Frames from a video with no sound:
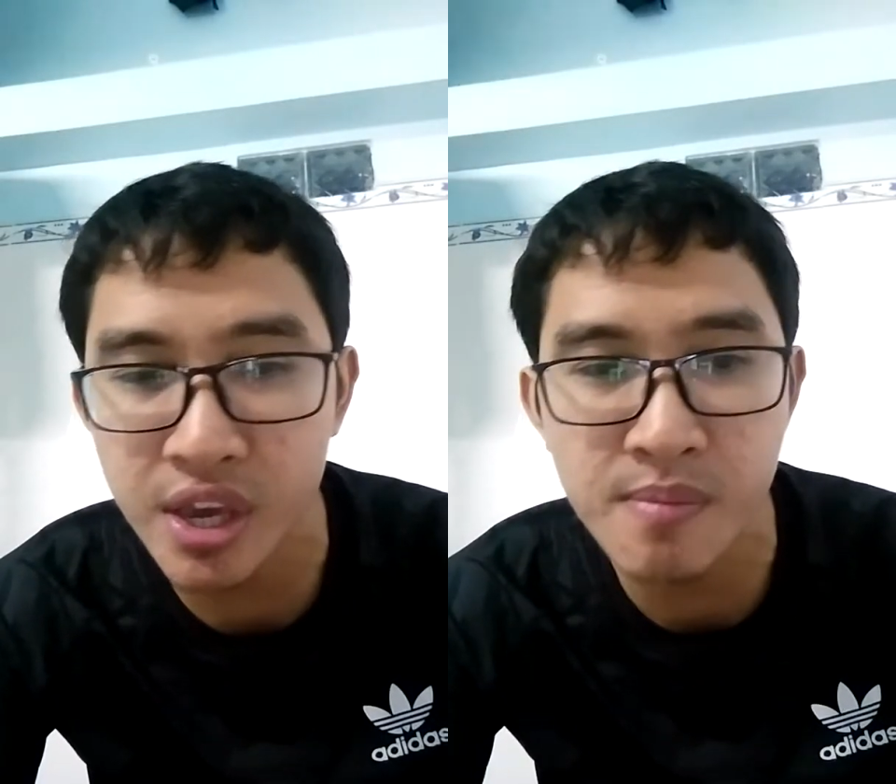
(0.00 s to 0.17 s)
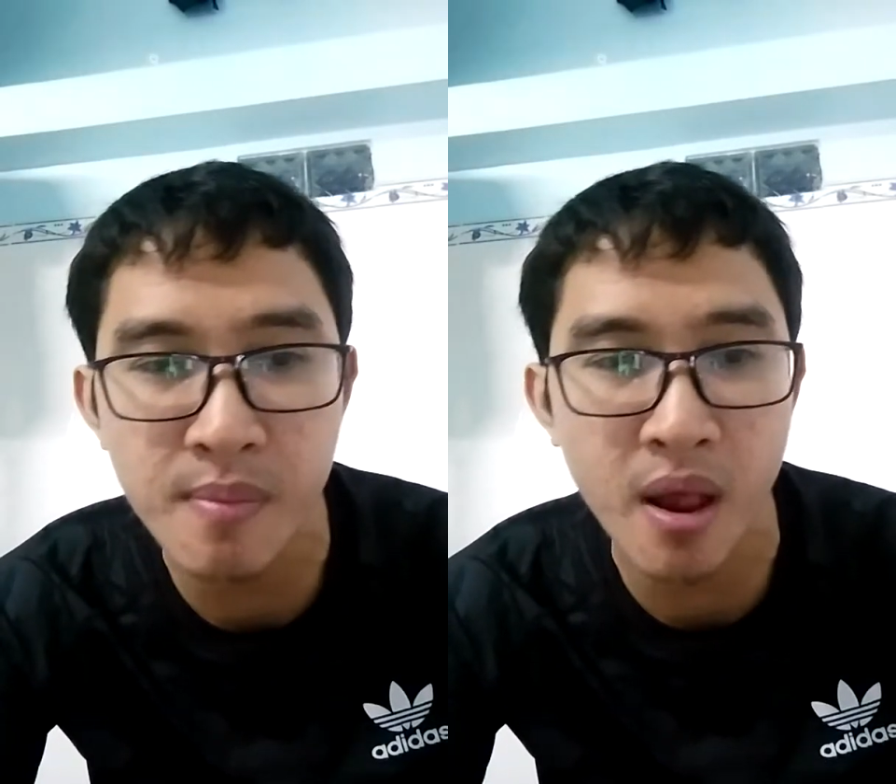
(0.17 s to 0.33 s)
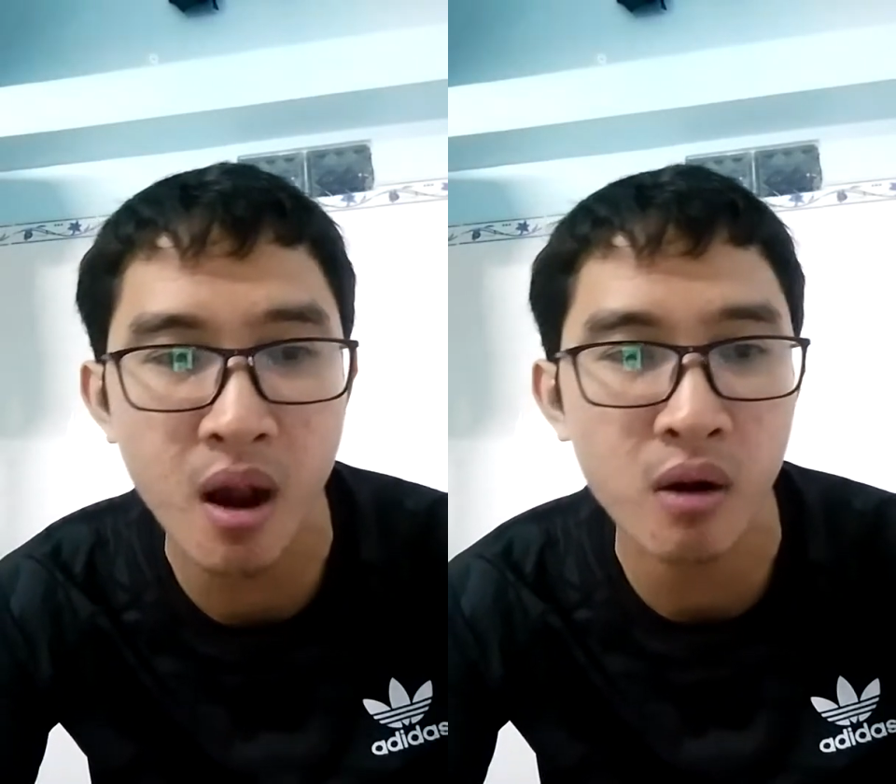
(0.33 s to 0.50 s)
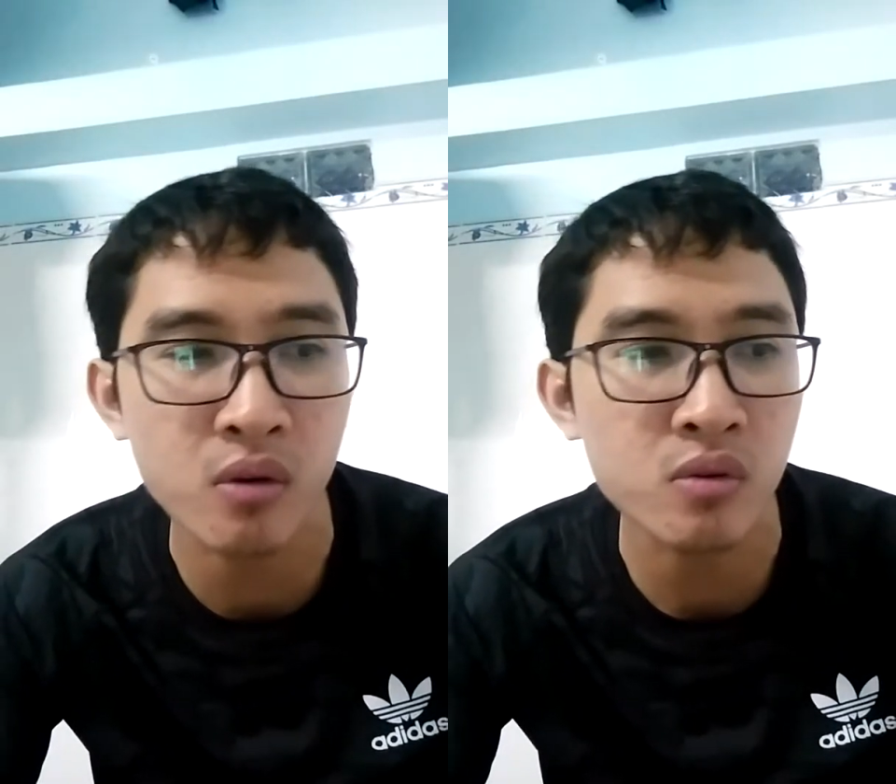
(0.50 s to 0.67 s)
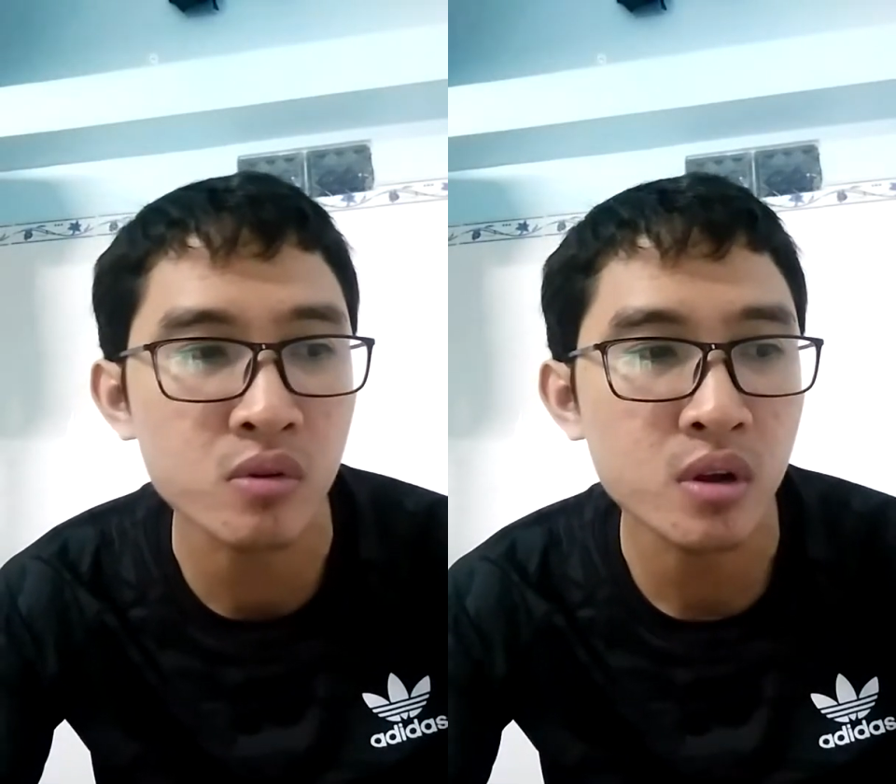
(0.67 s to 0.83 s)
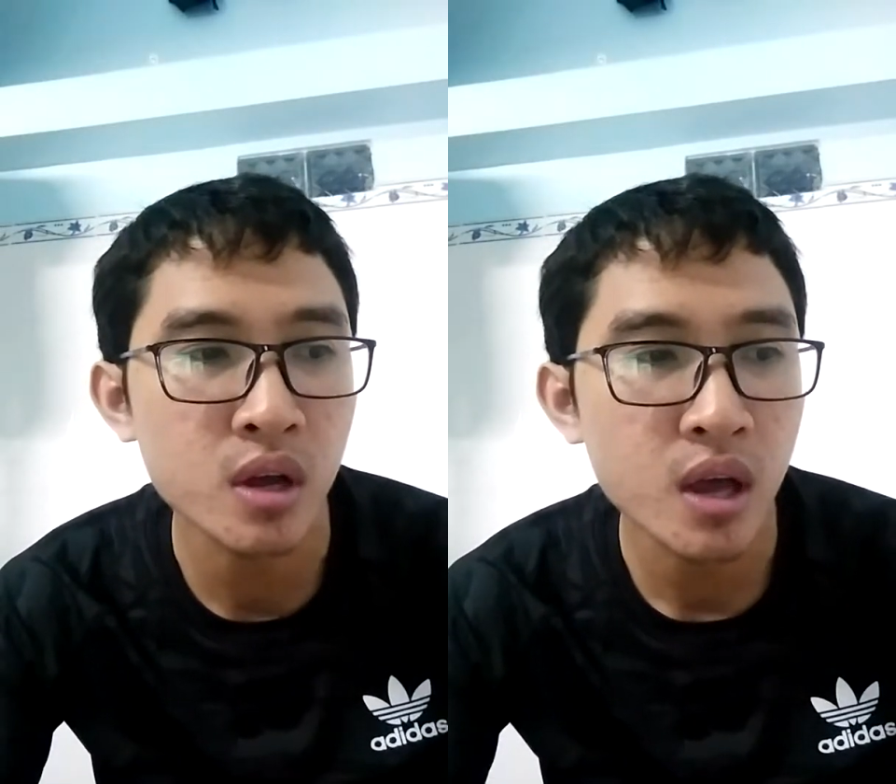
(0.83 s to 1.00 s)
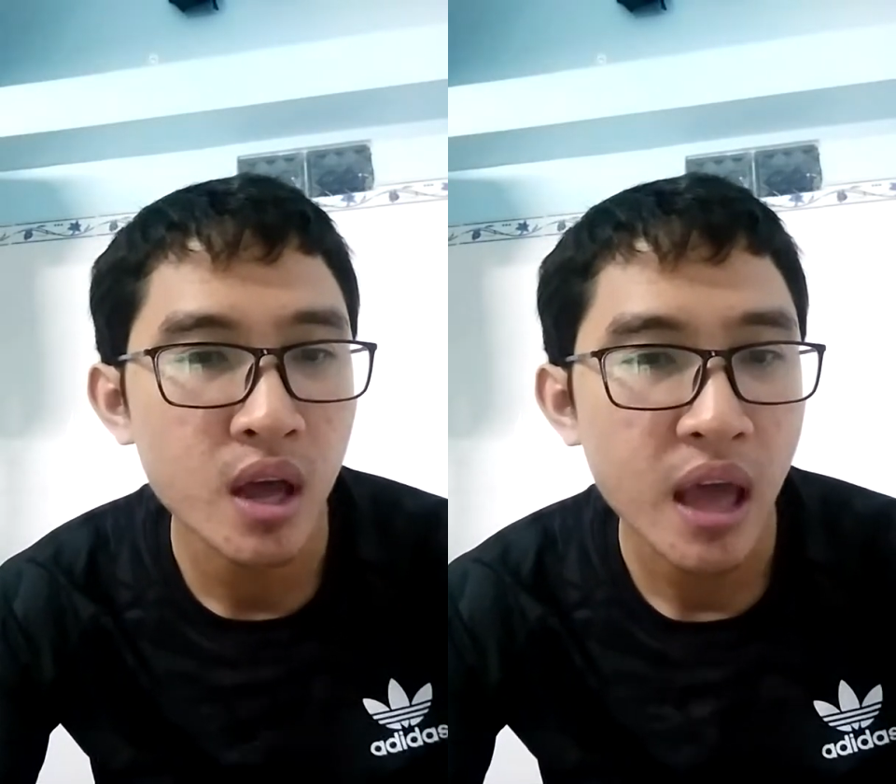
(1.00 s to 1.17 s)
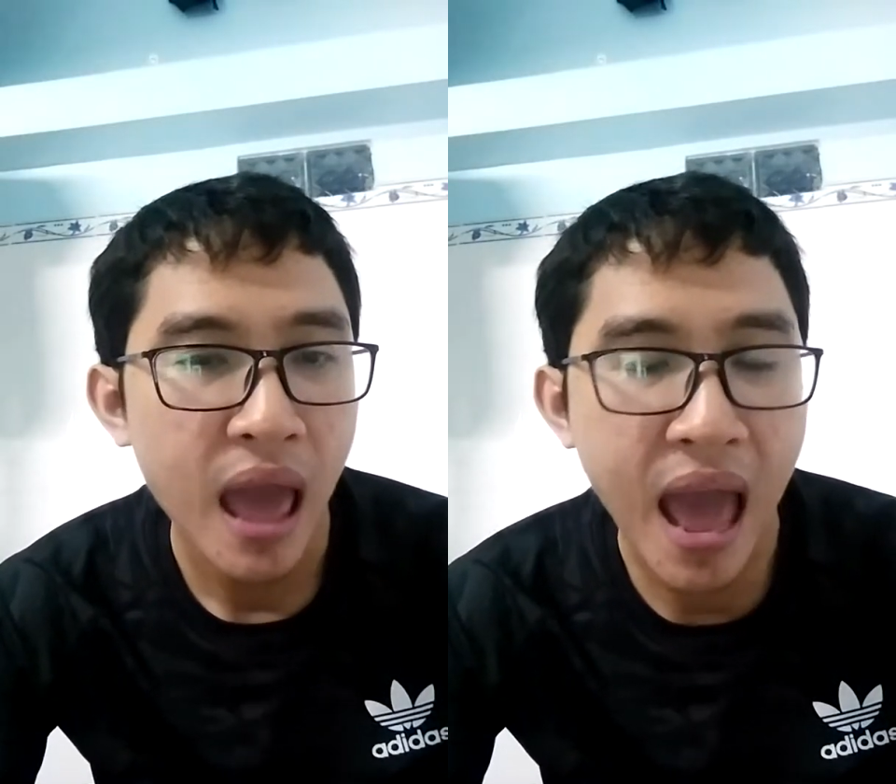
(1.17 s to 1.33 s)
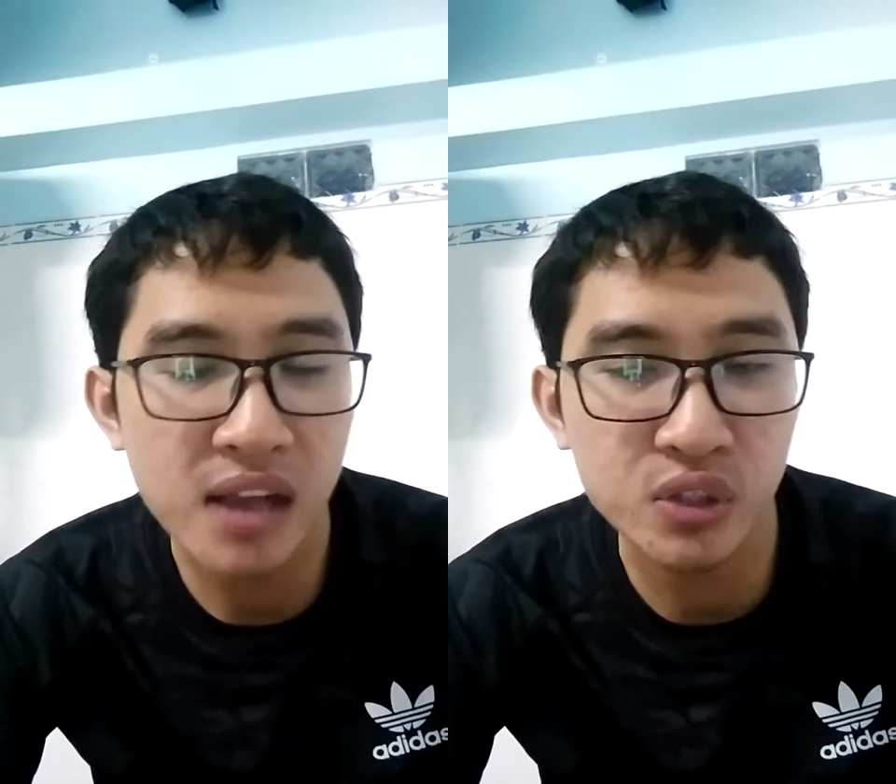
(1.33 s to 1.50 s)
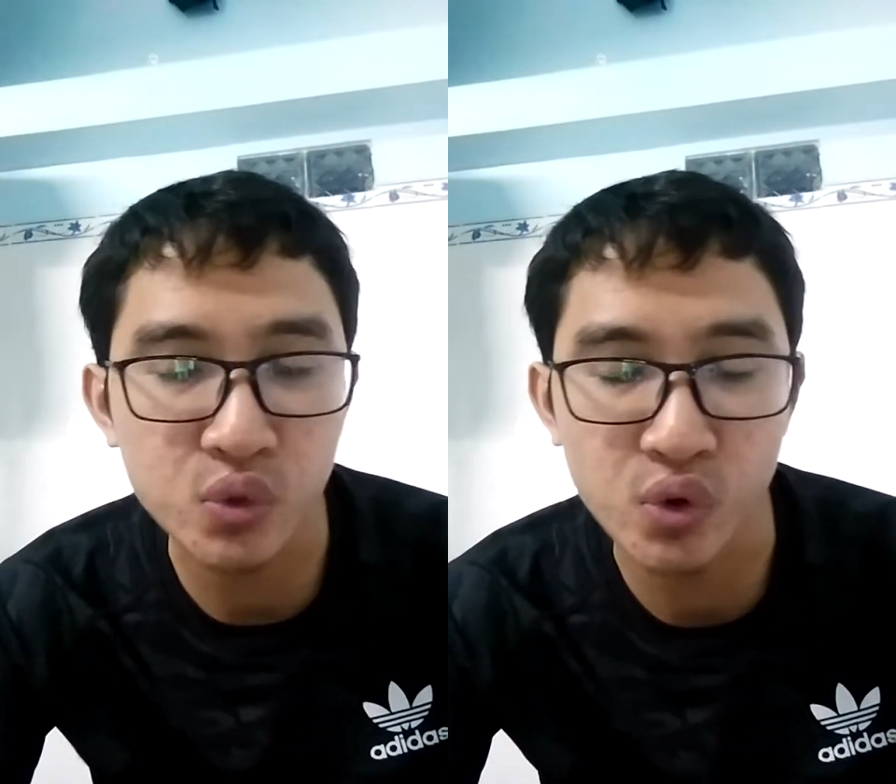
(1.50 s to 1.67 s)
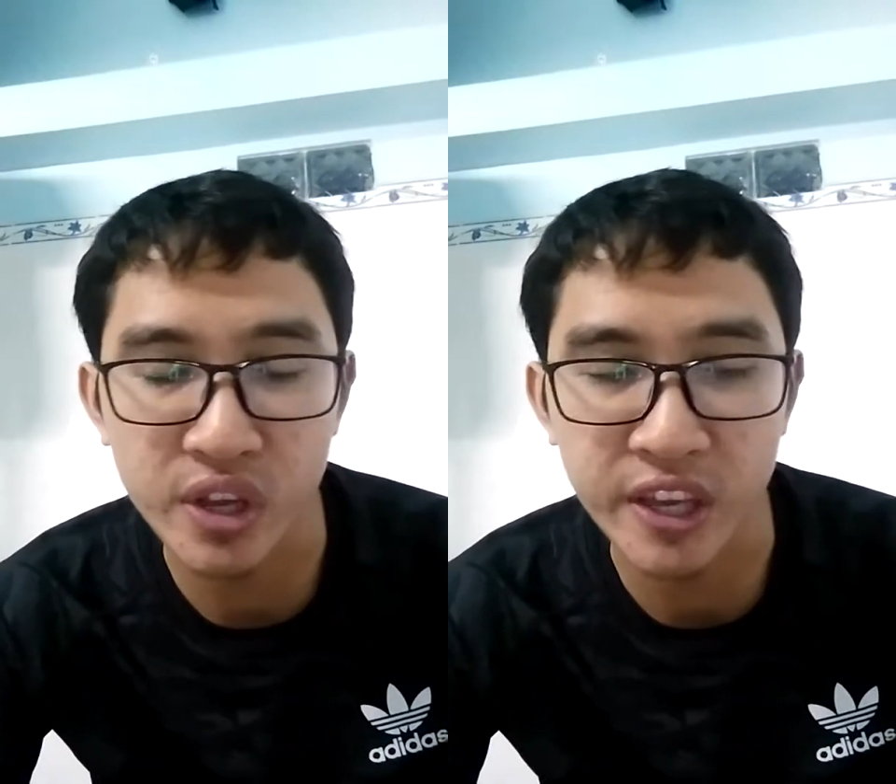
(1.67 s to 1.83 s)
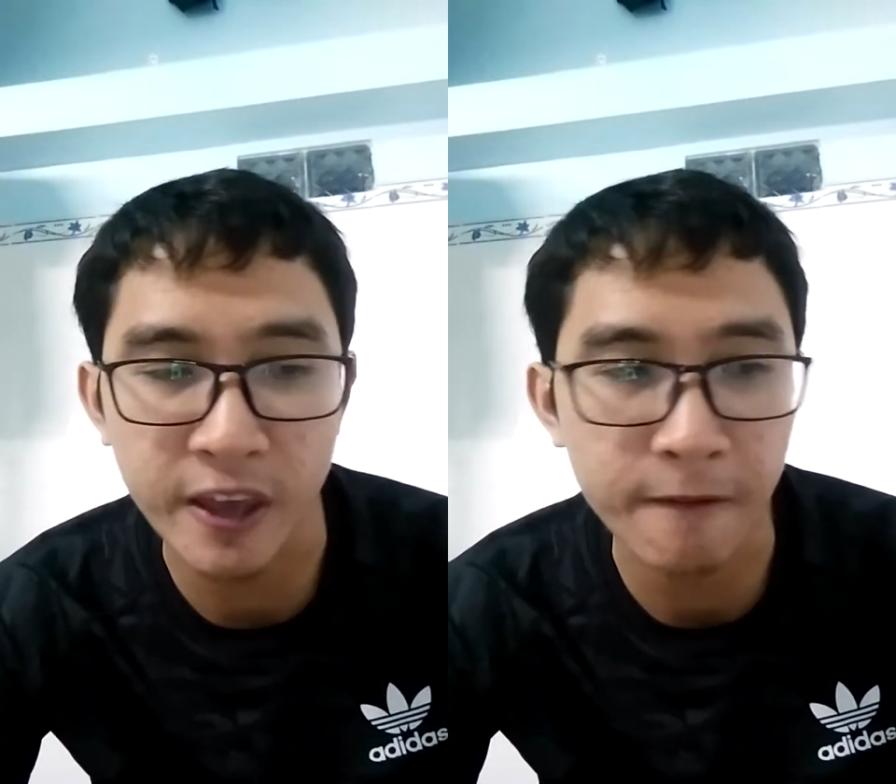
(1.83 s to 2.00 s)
email actually